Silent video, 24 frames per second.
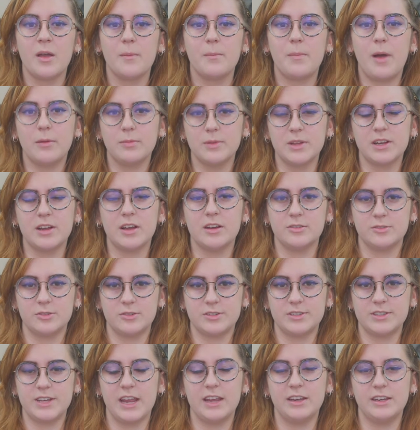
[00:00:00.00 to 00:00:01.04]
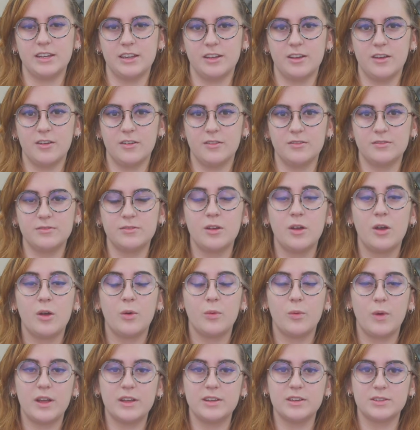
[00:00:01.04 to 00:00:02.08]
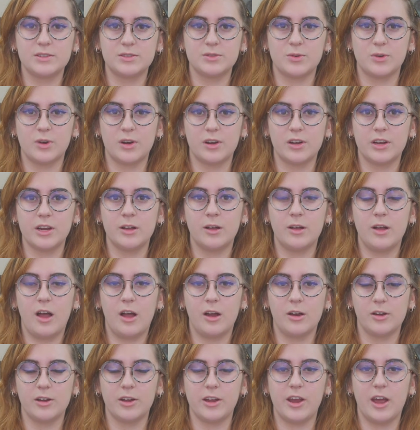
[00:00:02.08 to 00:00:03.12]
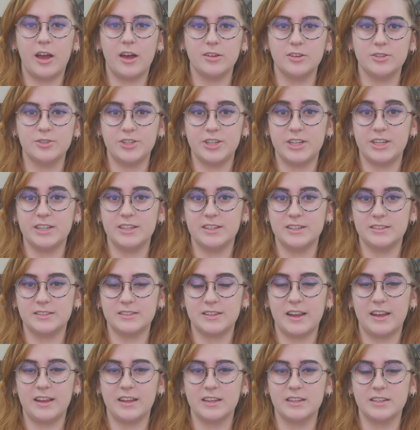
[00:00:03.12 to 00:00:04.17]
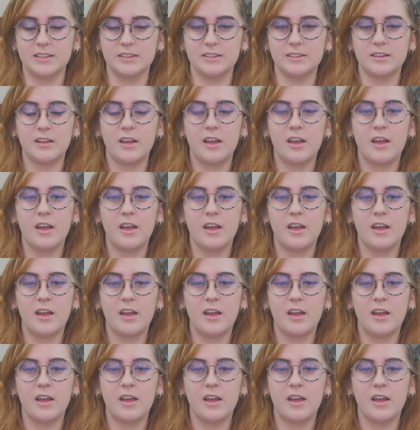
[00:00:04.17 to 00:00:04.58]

public understanding of what historic archaeology is and